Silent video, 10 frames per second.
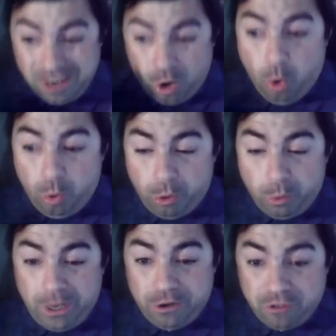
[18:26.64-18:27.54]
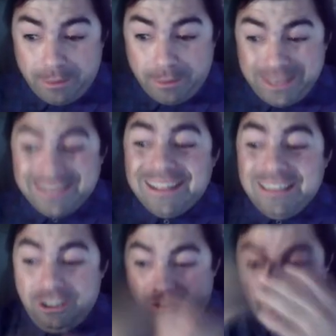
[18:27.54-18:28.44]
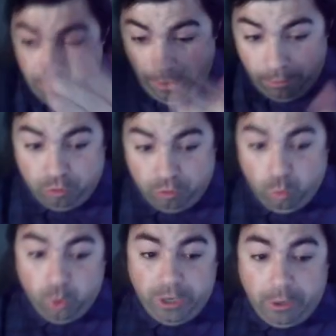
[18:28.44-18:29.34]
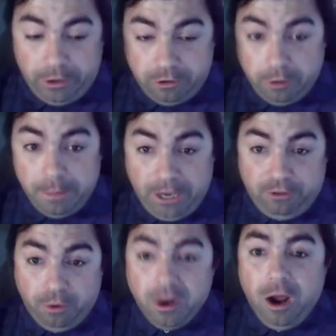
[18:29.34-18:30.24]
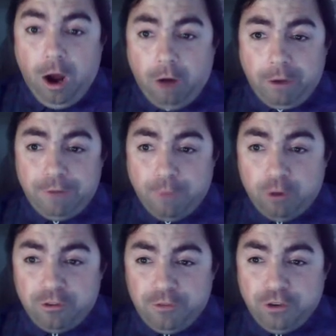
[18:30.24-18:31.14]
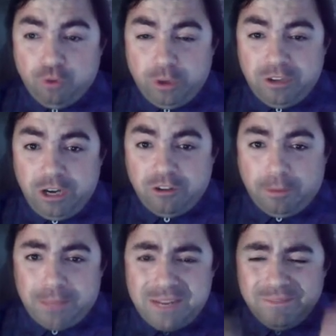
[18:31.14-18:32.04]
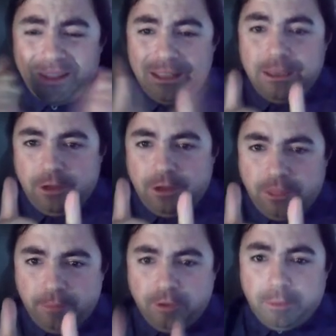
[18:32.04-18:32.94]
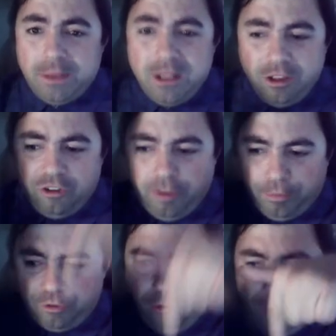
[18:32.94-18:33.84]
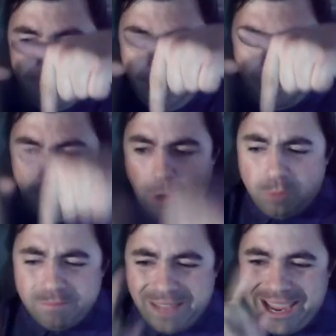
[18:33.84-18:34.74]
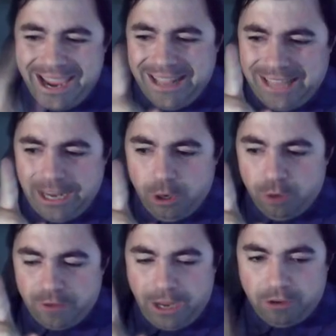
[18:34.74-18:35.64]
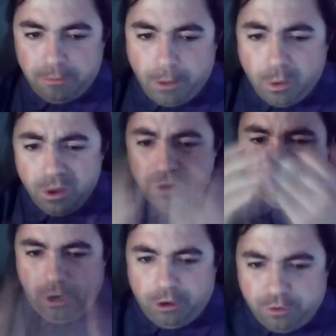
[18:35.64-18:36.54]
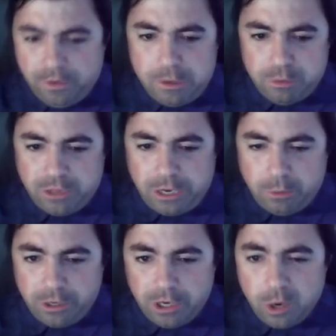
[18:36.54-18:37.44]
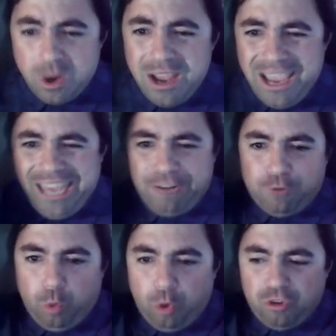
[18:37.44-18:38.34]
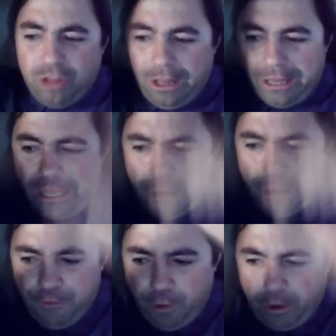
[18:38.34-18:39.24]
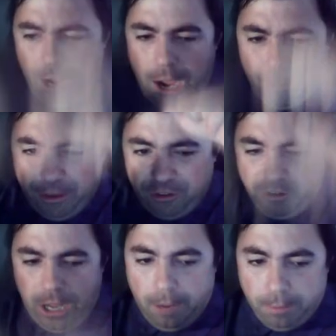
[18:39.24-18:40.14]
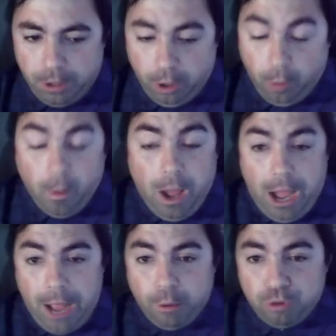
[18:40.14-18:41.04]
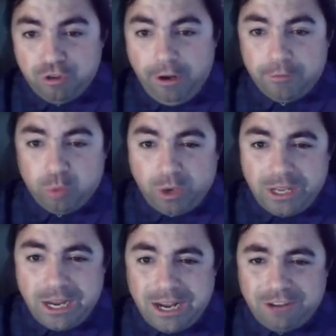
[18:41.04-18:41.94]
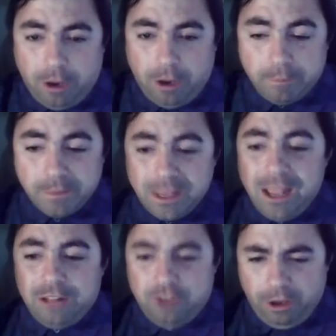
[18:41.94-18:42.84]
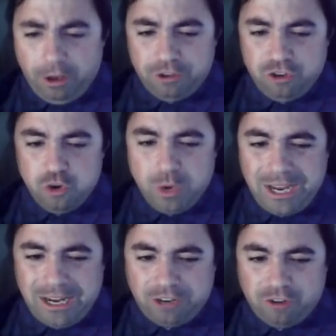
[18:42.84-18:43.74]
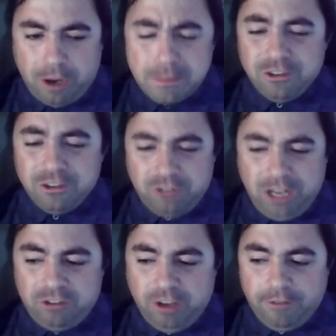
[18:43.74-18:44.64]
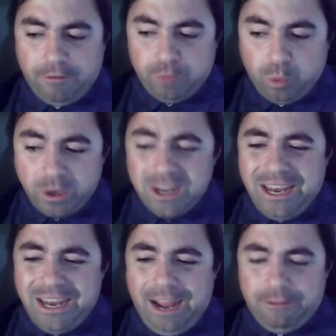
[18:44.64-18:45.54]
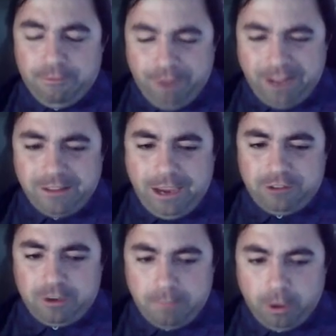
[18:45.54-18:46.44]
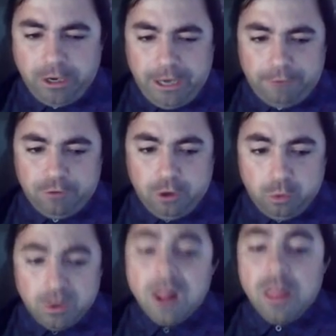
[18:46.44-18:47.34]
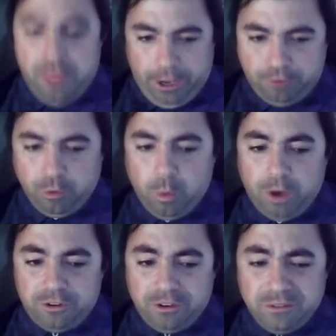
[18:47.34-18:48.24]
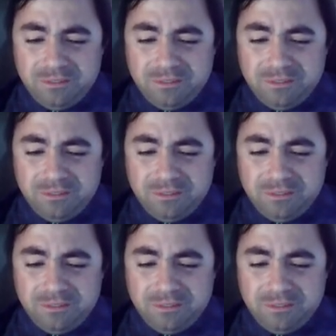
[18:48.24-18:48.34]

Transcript: Colder weather's coming. These other viruses will now enter the picture. Alrighty, folks, if you enjoyed today's update, give it a thumbs up. Subscribe down below. Hit that notification bell. Share this video with anyone you know. And, of course, leave your comments down below. I will see everyone again next time. Until I see you again next time, stay safe, everyone, and have a fantastic Monday afternoon. Thanks for watching.